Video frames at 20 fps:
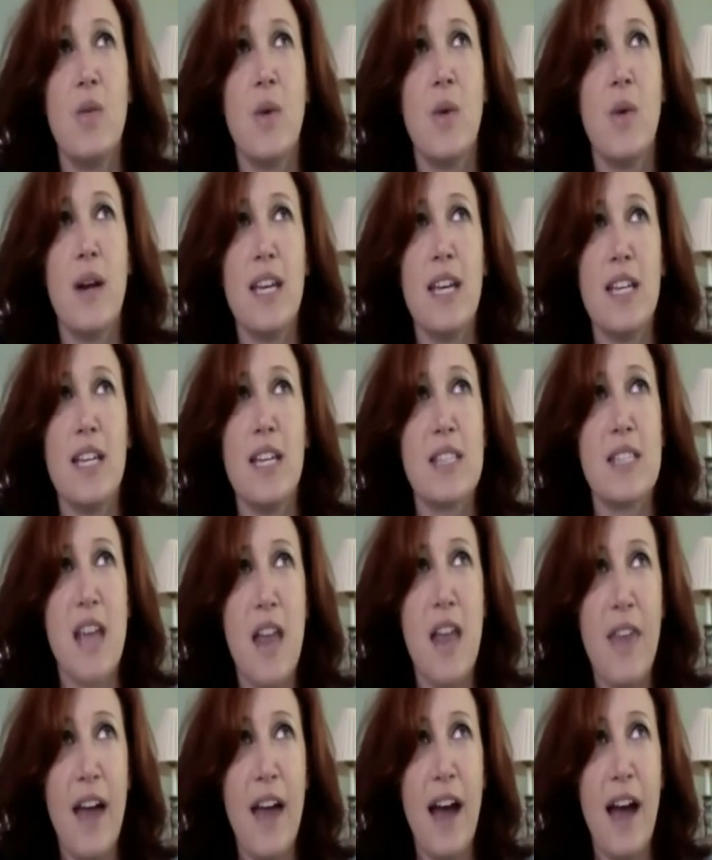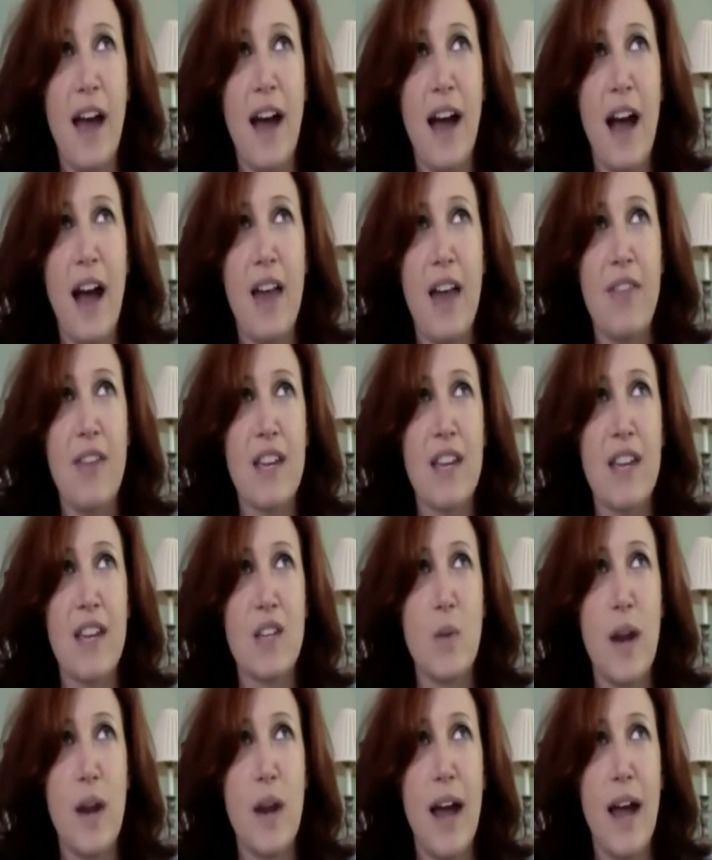when he said that, I think
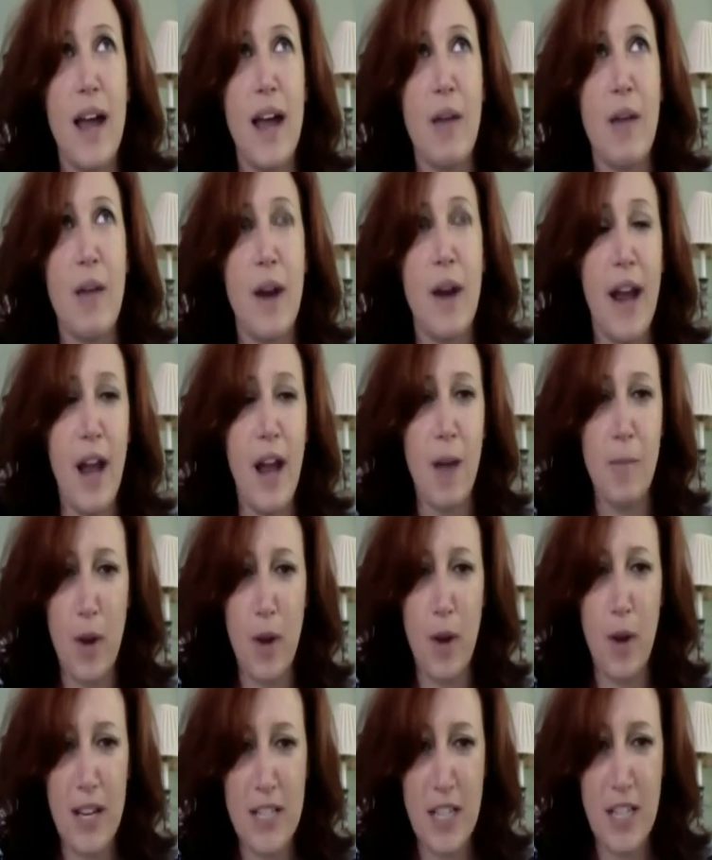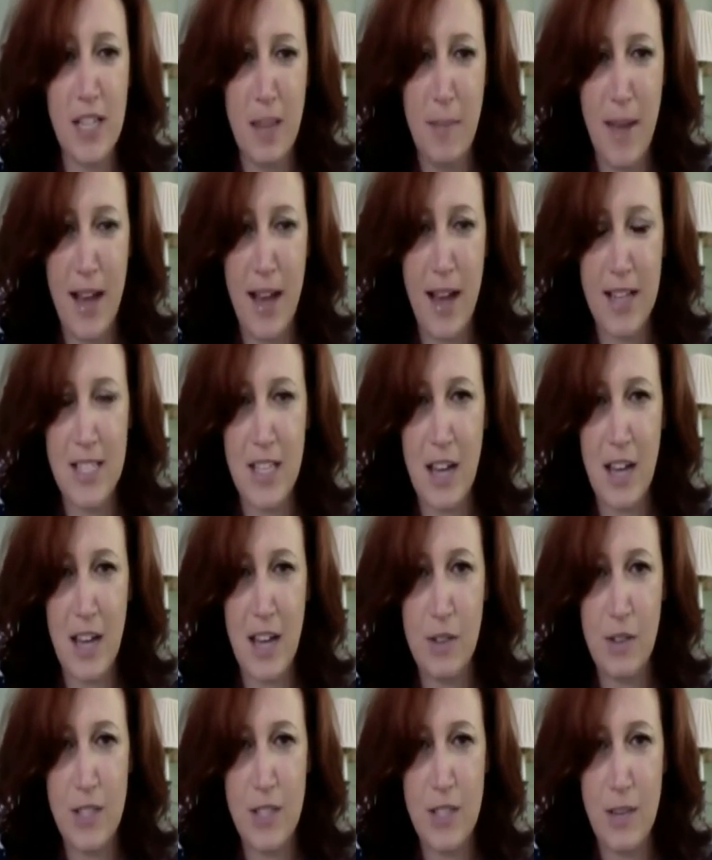is when I when I upgraded to the max
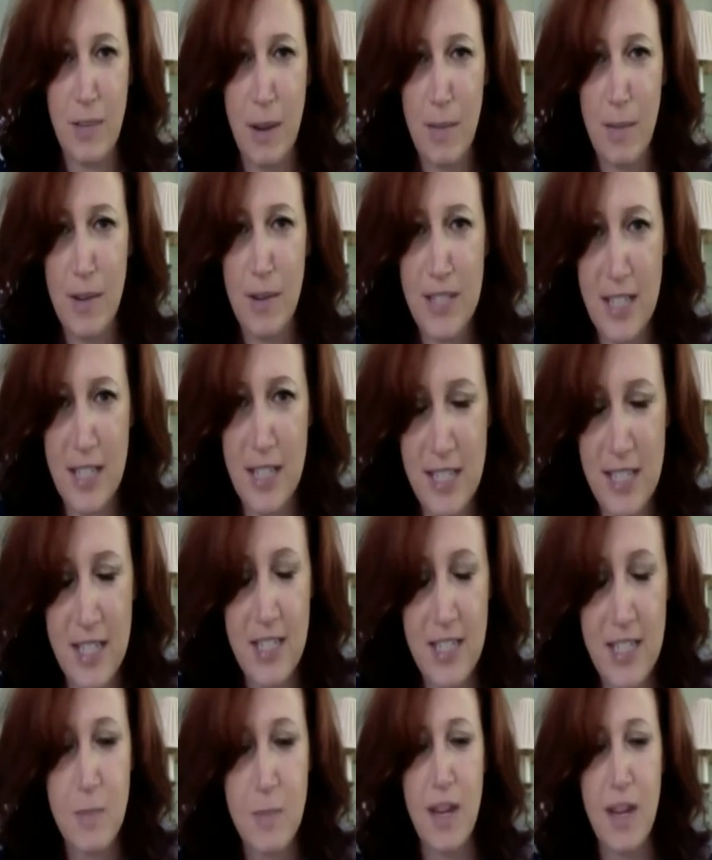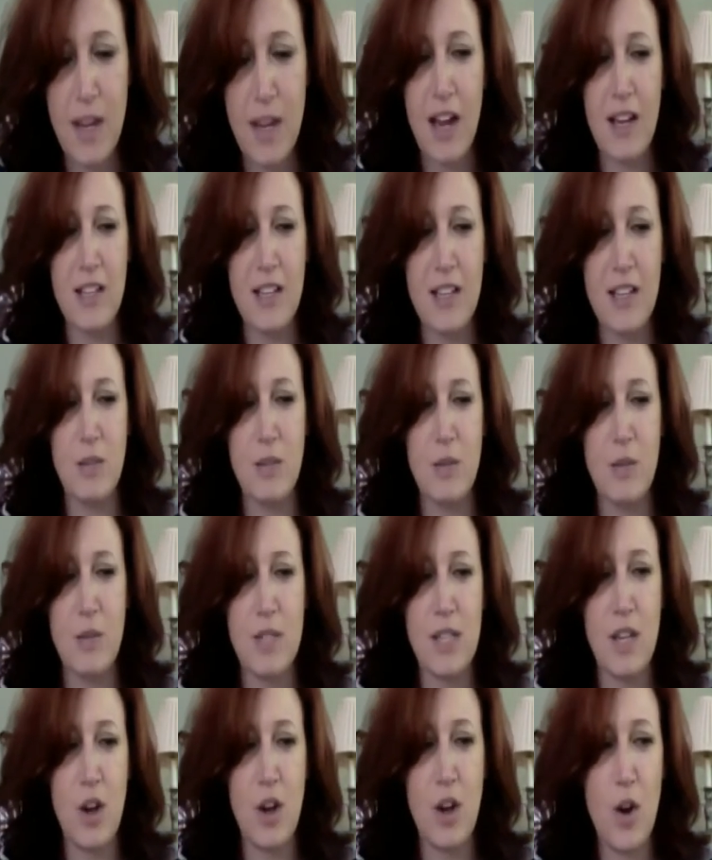levels in my businesses because it
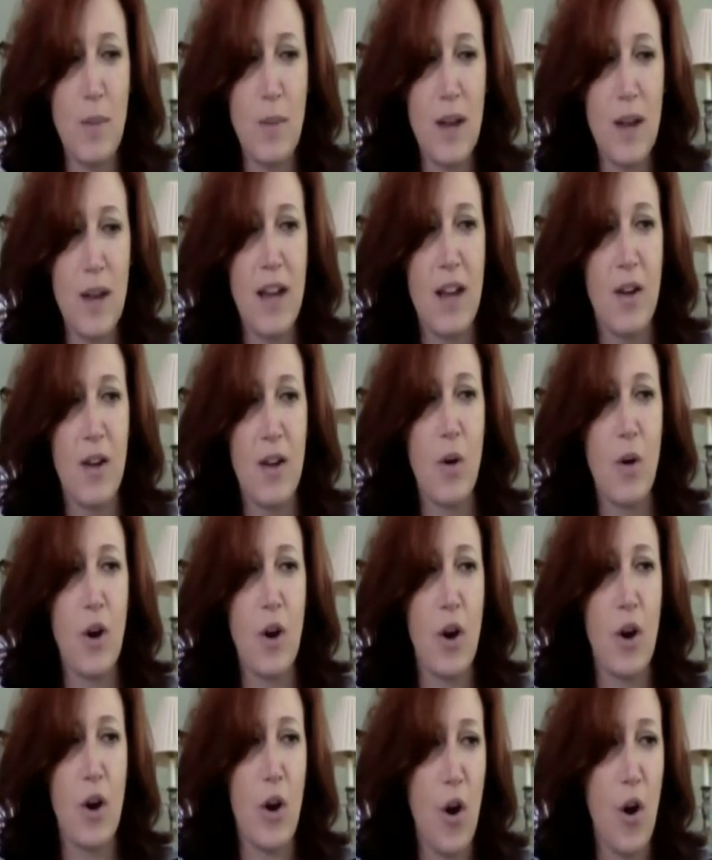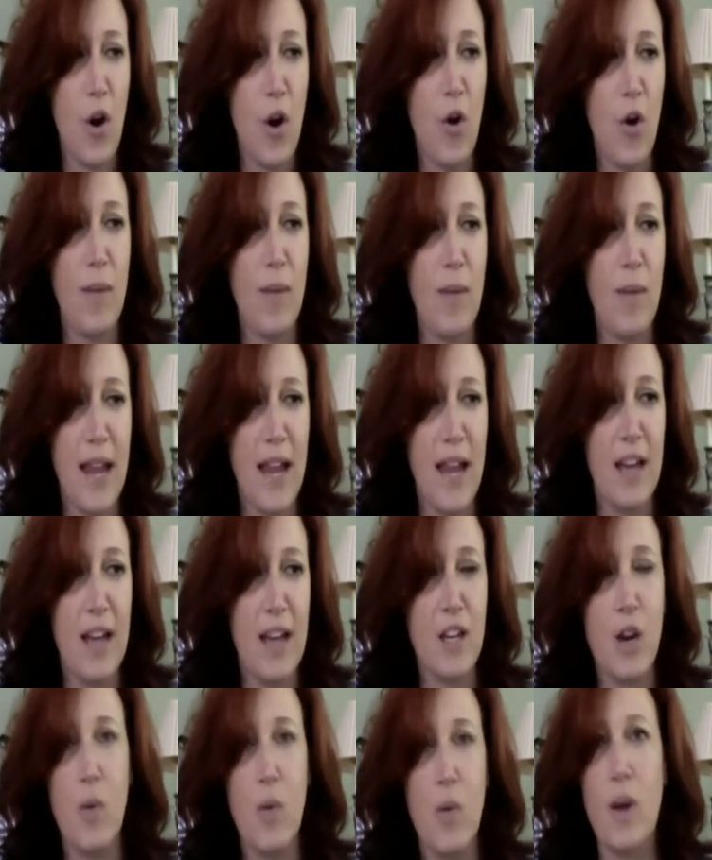was a go big or go home,
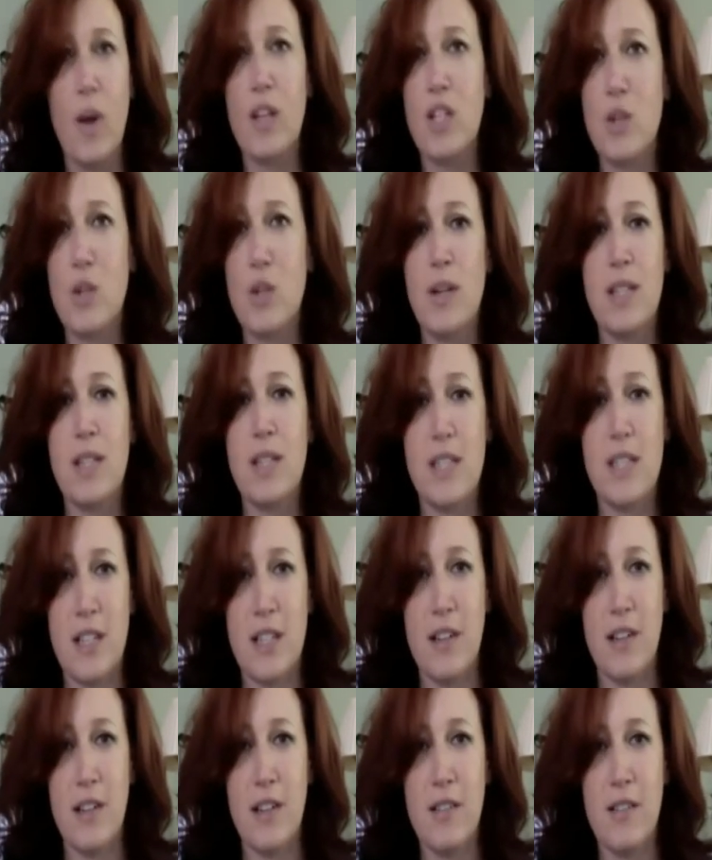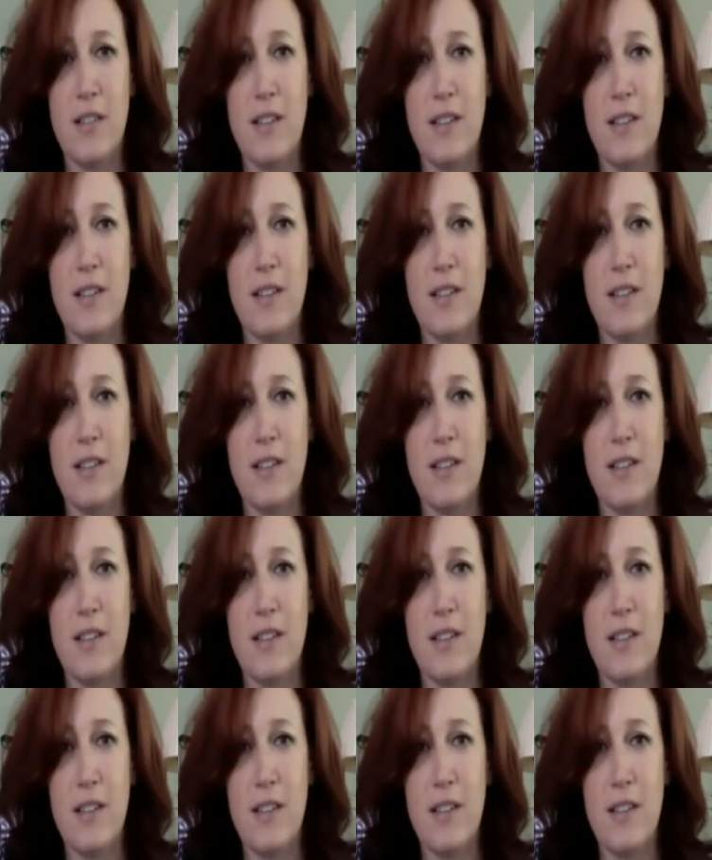and you know what, do it until.